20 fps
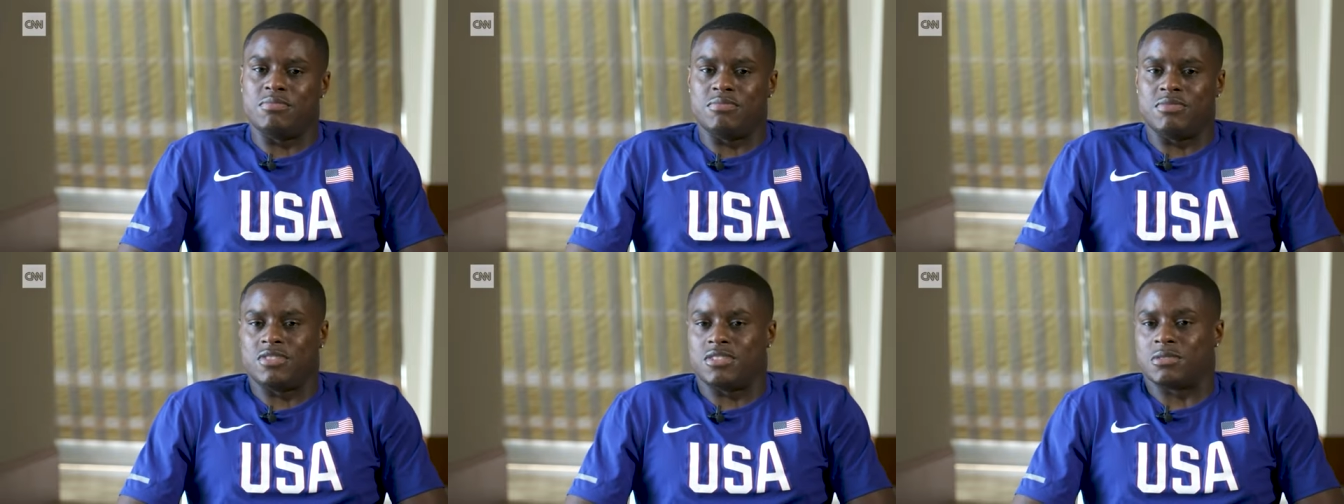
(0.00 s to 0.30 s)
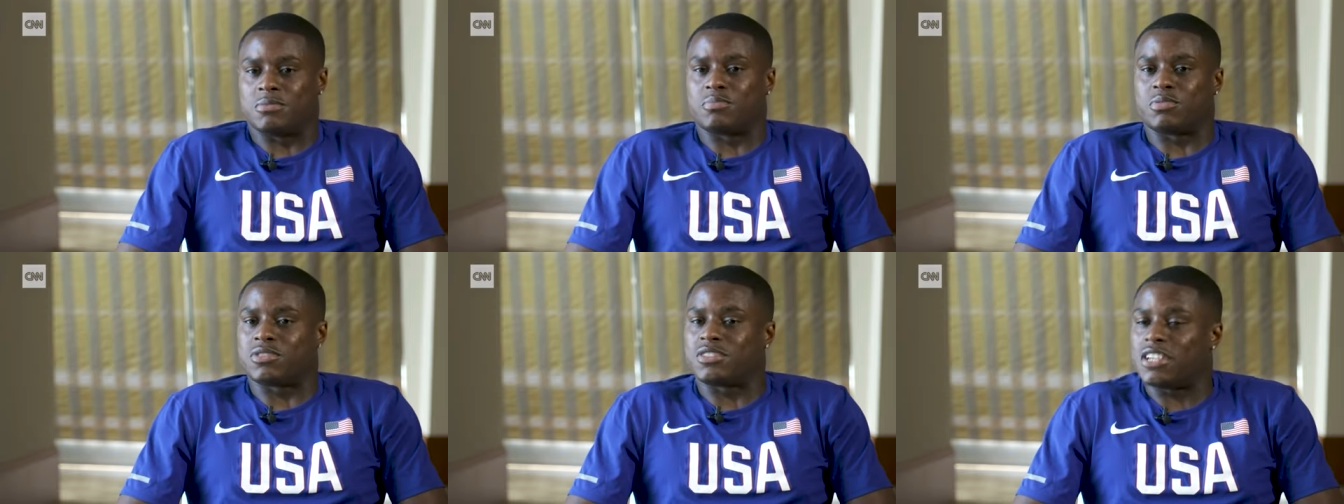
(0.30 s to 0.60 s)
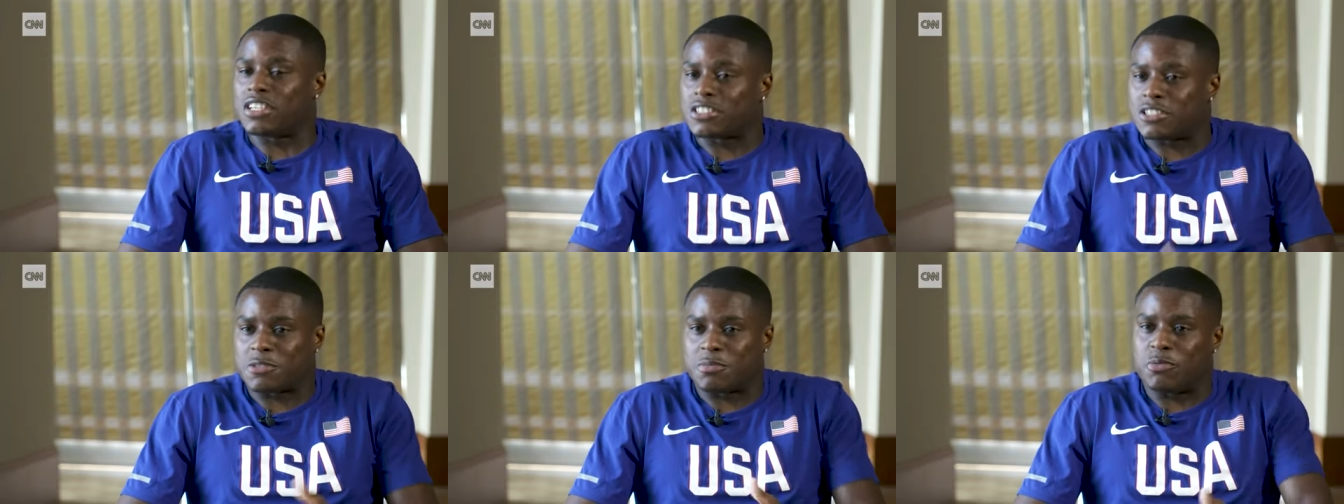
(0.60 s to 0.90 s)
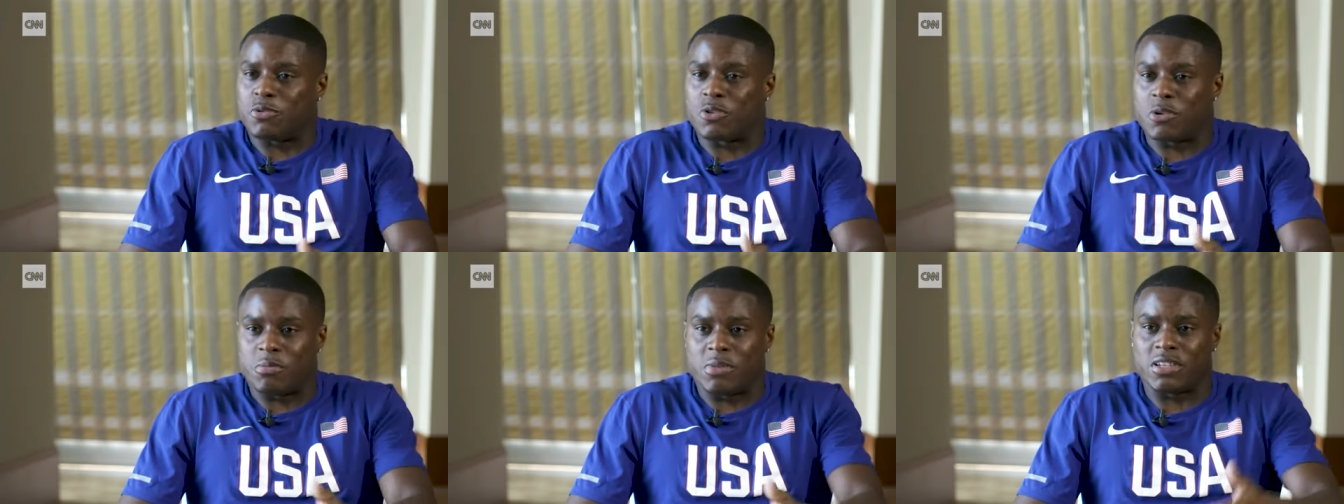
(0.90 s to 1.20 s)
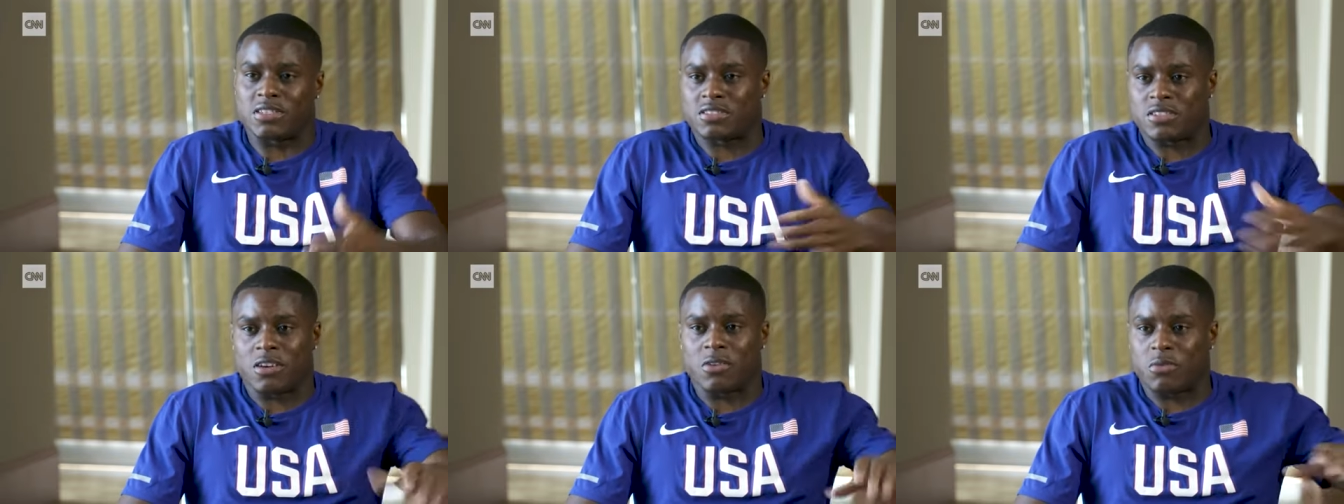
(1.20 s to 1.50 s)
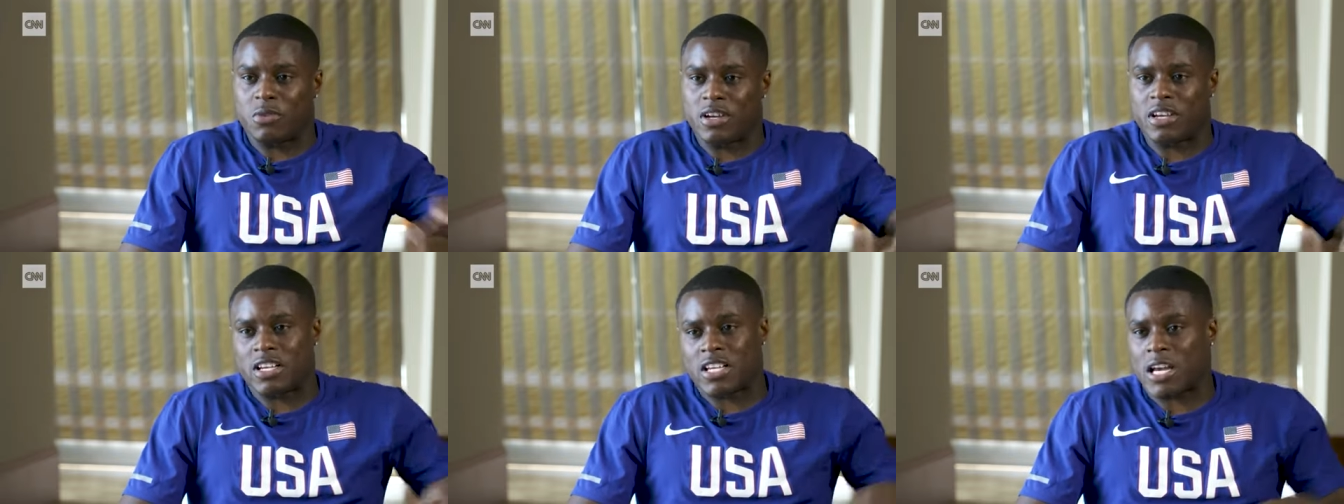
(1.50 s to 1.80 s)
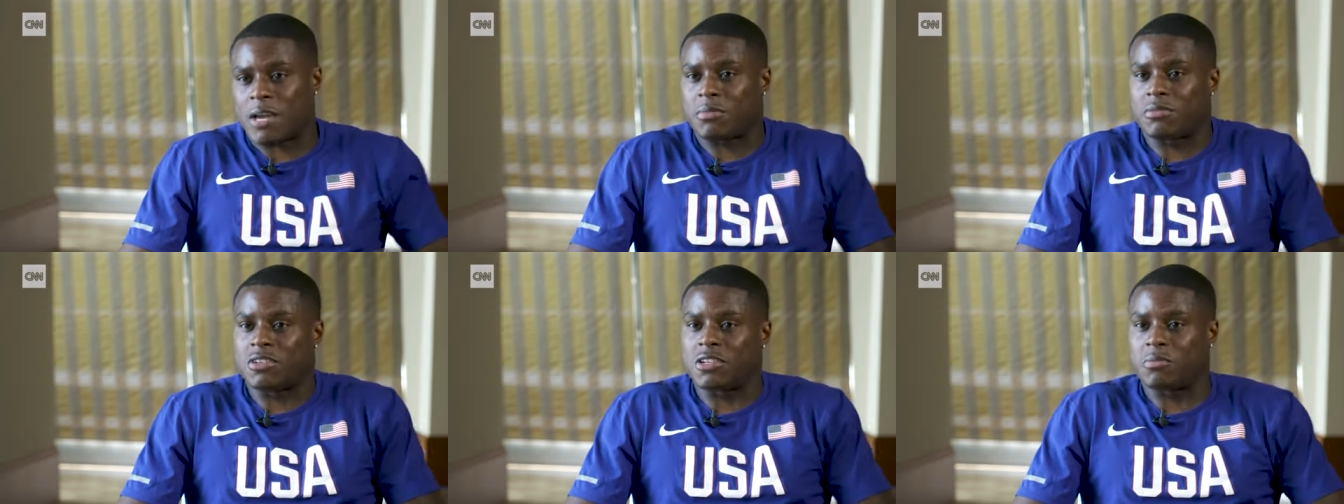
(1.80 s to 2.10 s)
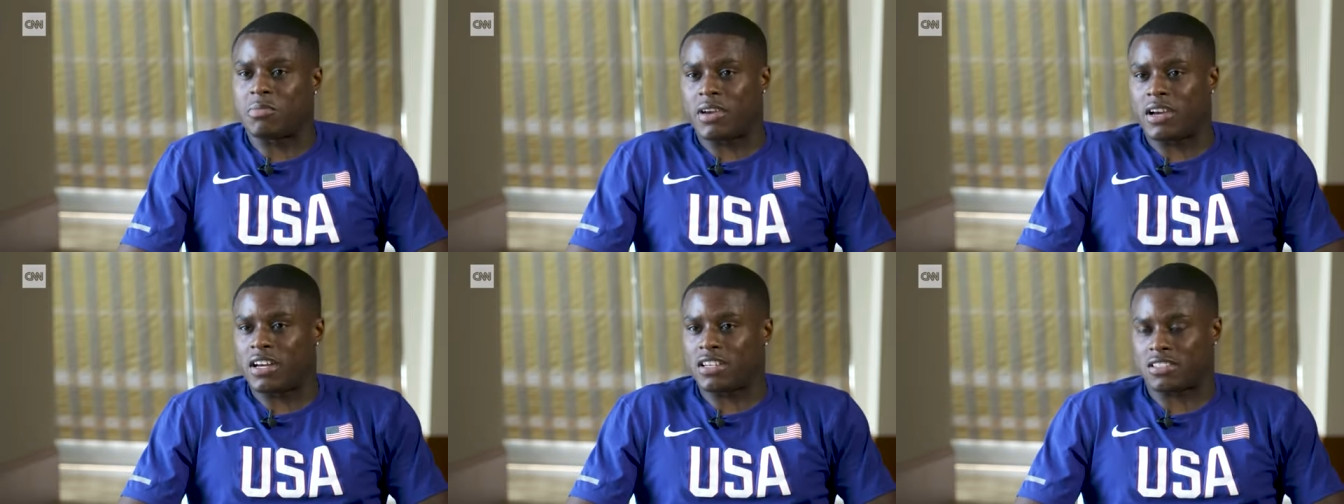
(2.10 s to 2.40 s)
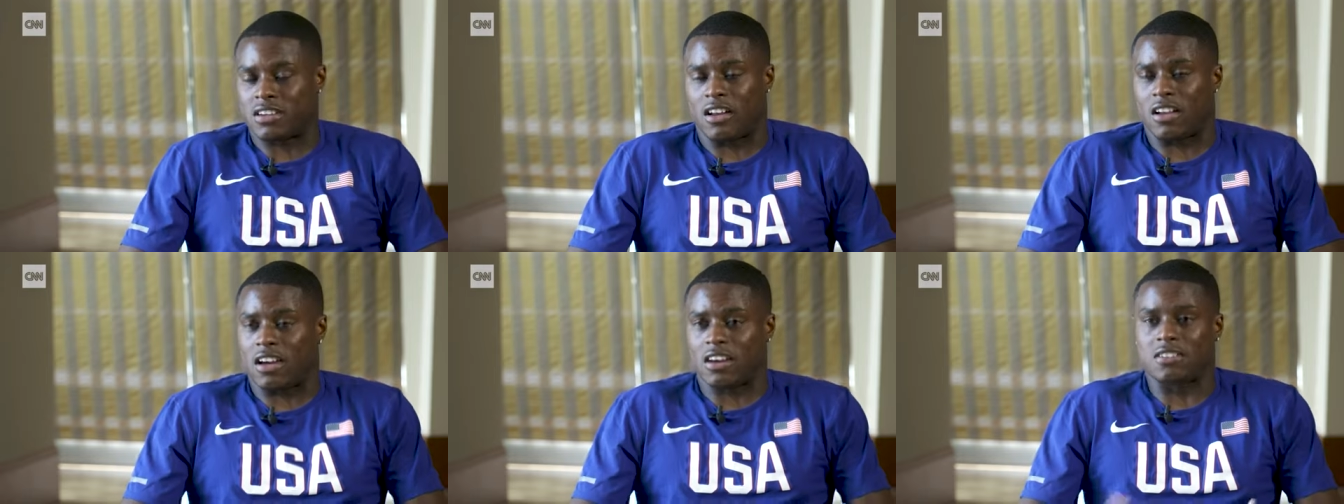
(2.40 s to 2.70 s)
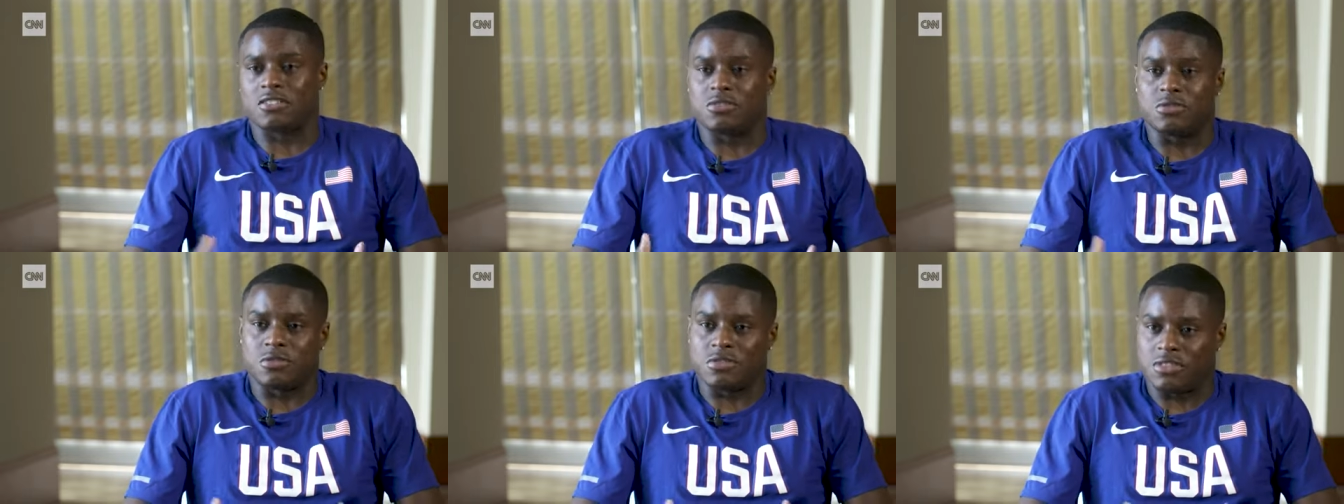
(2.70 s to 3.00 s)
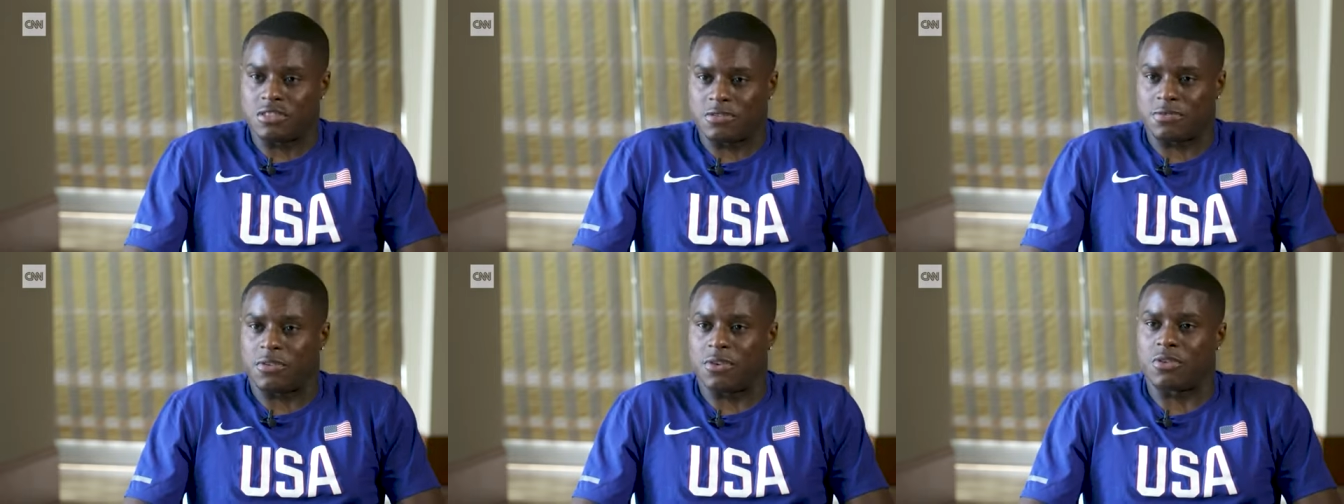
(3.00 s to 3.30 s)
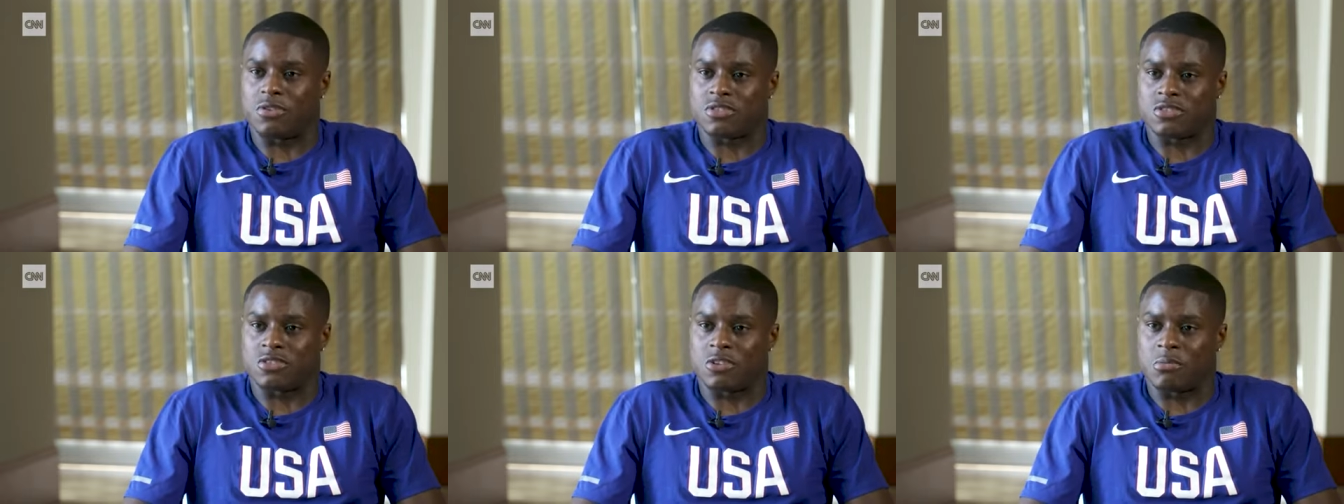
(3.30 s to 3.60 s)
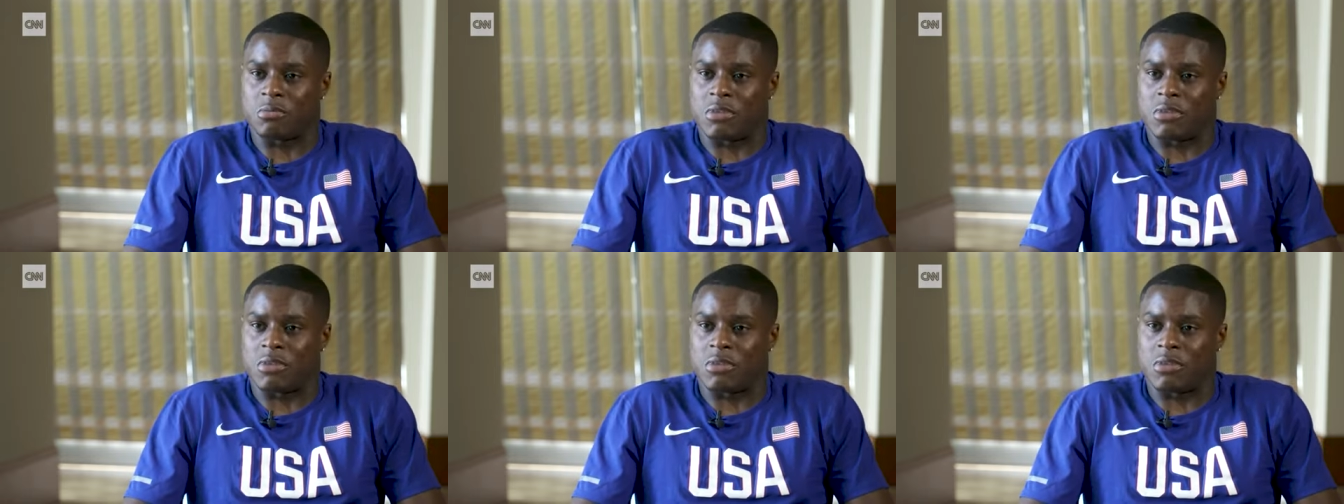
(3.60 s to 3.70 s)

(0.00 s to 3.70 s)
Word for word: to protect the sport based on what has happened in the past. All I can do is just focus on